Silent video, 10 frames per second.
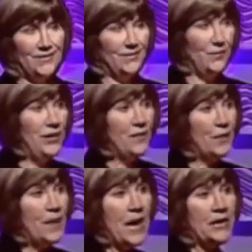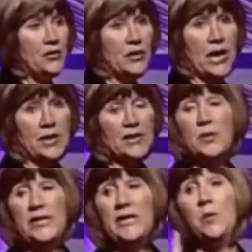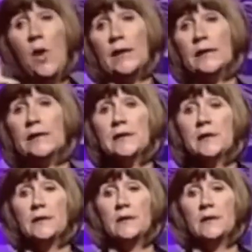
We never buy new cars. We did once.